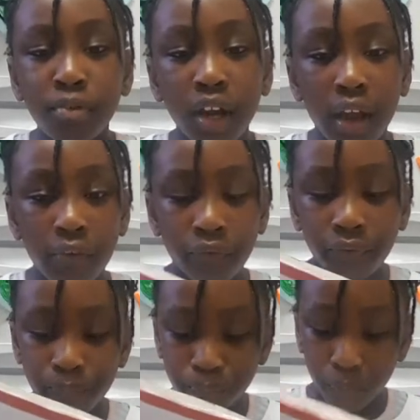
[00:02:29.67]

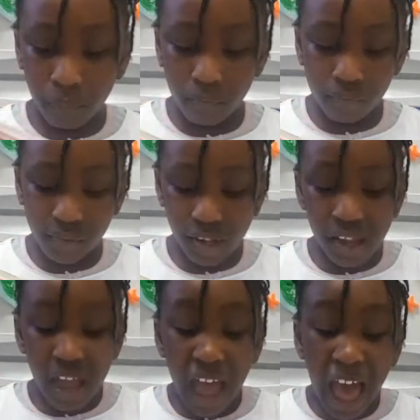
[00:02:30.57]
breath.
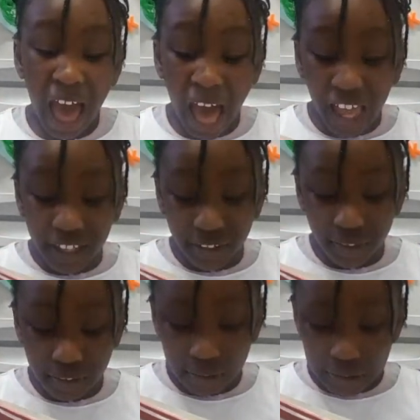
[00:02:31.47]
"I
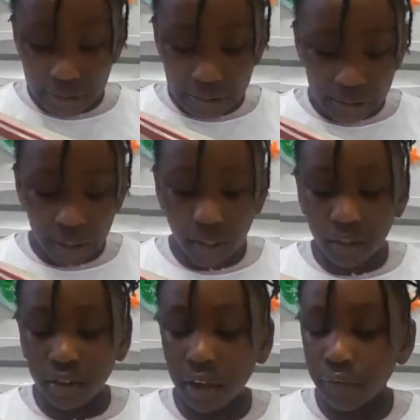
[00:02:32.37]
see,"
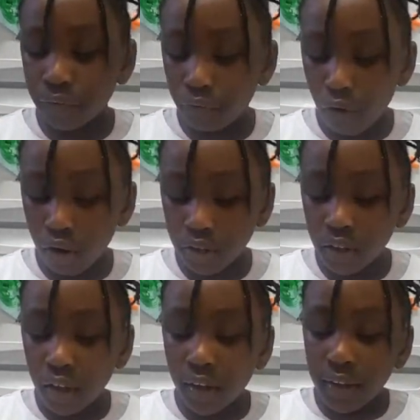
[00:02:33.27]
said Frog.
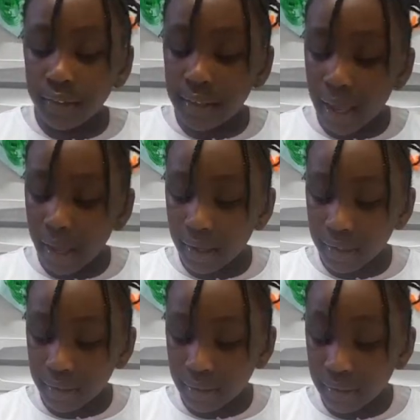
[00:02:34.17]
"That
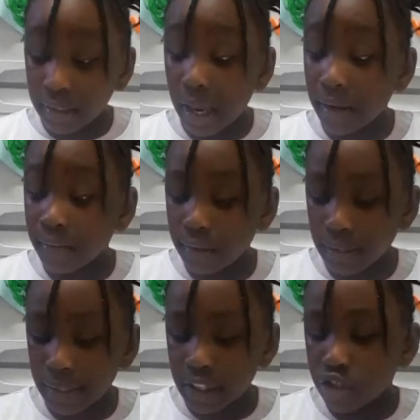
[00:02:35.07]
is an
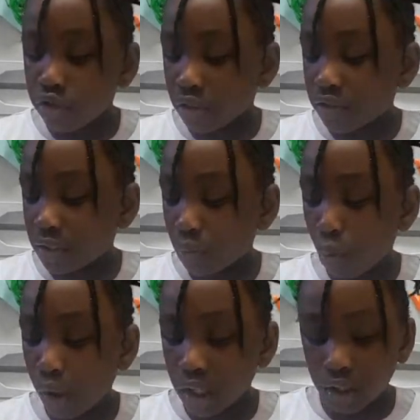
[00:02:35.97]

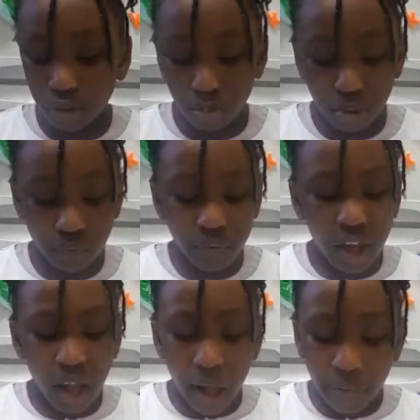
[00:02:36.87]
interesting way to breathe.
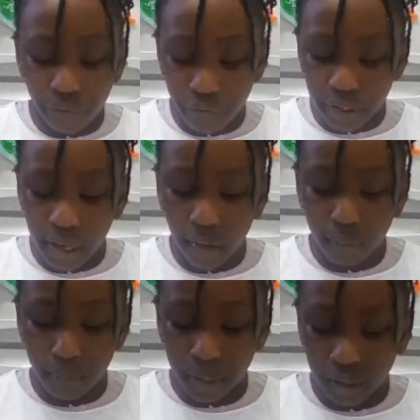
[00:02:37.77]
I think
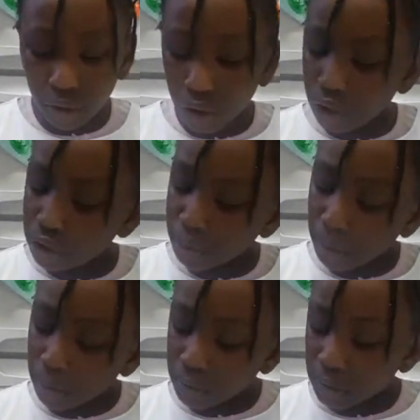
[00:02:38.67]
I'll make a note
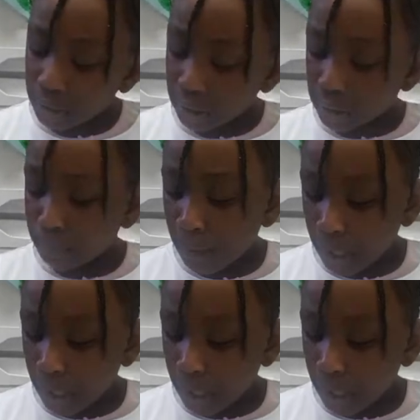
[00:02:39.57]
about it in